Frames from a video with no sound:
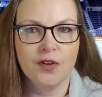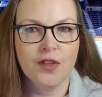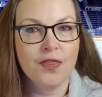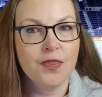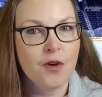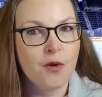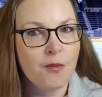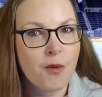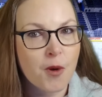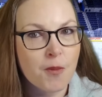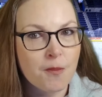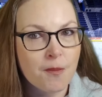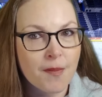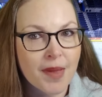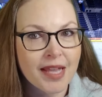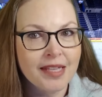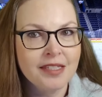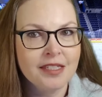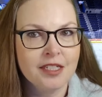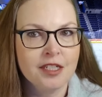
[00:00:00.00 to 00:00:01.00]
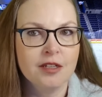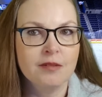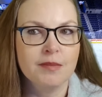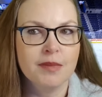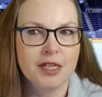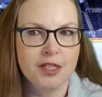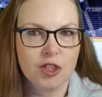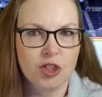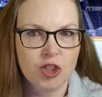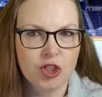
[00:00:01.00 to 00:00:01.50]
and the
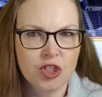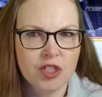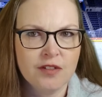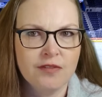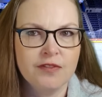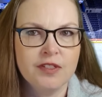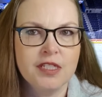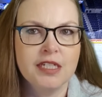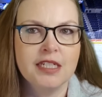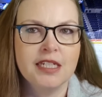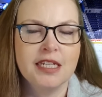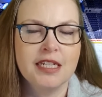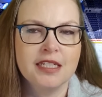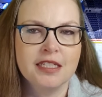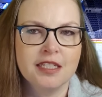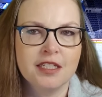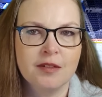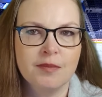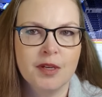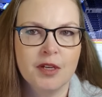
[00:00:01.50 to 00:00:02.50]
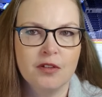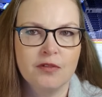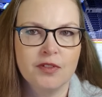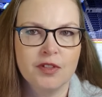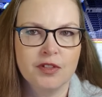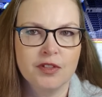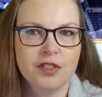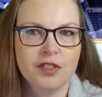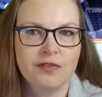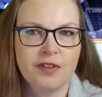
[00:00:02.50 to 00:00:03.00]
momentum shifted into
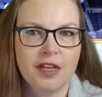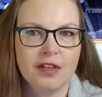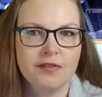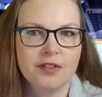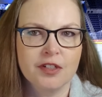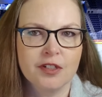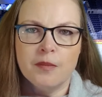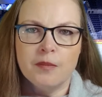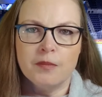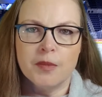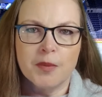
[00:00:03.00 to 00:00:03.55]
Belleville's favor.